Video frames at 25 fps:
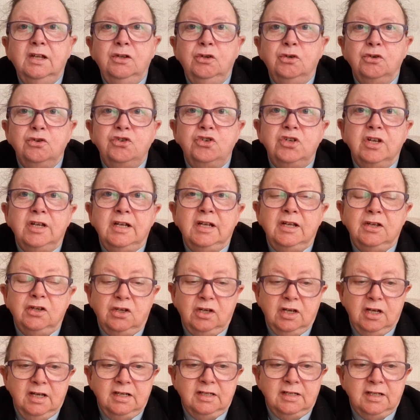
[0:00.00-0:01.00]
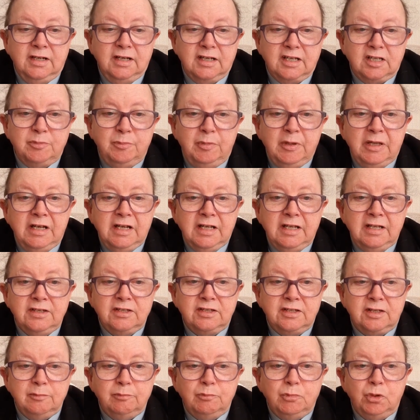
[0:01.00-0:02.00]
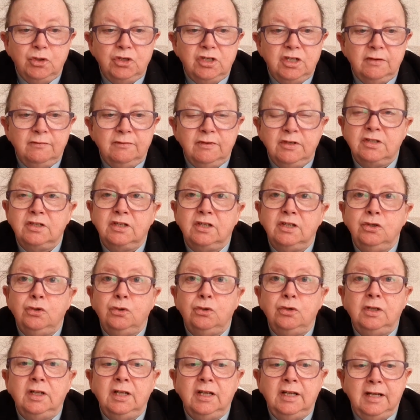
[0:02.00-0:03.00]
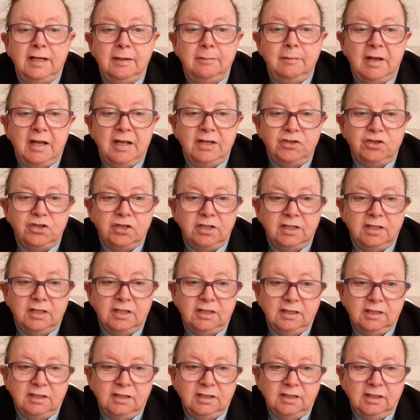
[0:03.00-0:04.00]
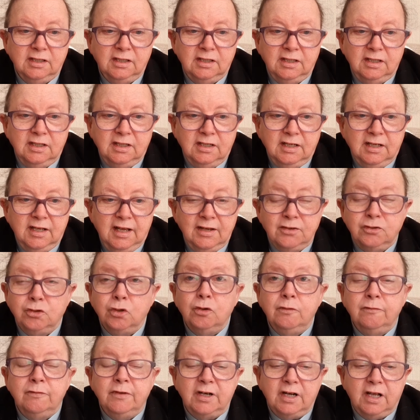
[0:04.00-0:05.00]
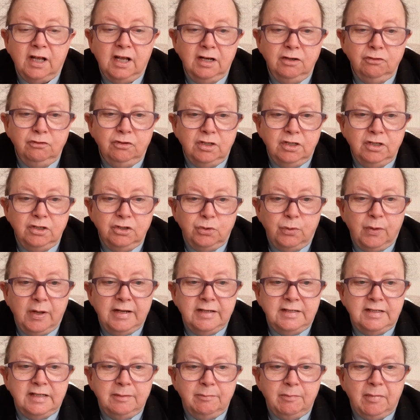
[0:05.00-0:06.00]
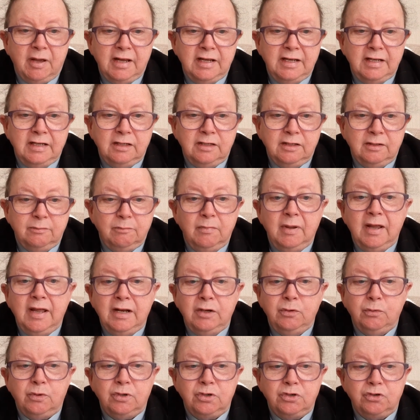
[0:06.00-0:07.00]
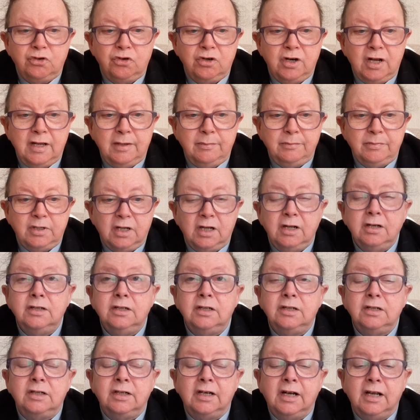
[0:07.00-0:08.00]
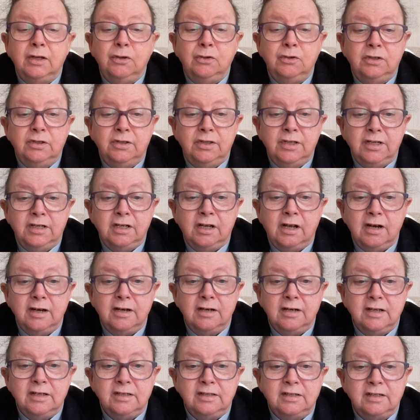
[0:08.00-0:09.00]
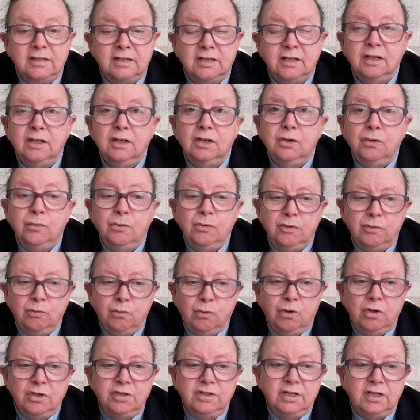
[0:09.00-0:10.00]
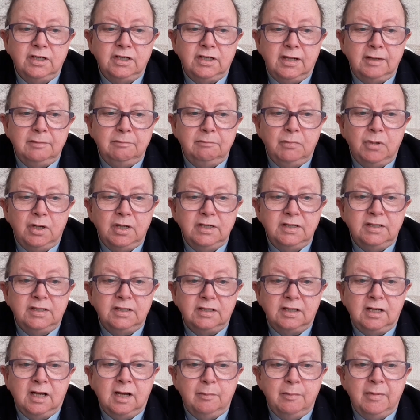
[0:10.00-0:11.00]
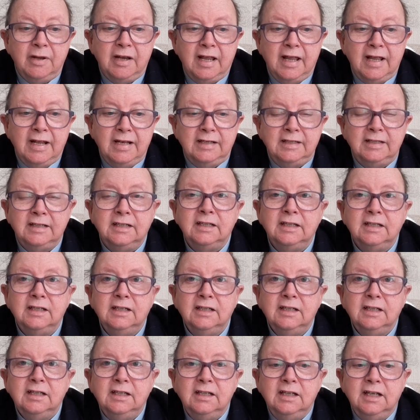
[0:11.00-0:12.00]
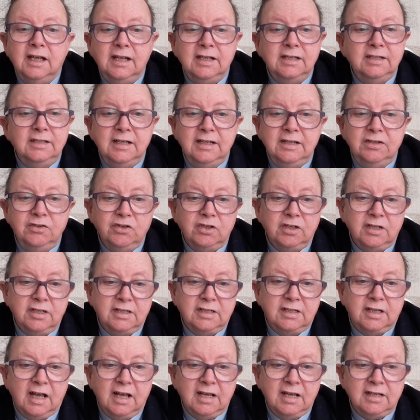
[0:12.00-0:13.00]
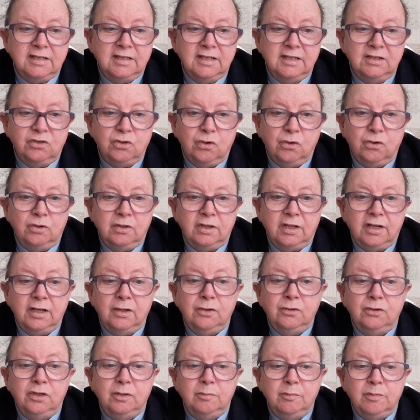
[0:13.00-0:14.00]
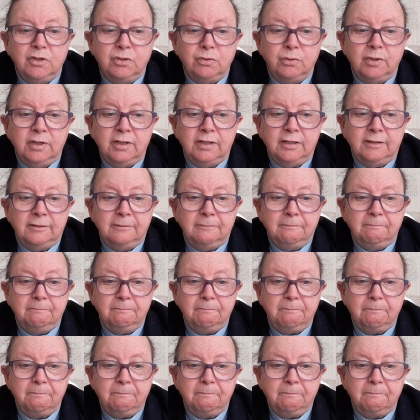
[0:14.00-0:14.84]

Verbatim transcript: Knockshinnoch is an experience that most of us can only imagine, as over 120 mine men were trapped underground in the darkness, with water and mud coming in, and dangerous gases all around them as well.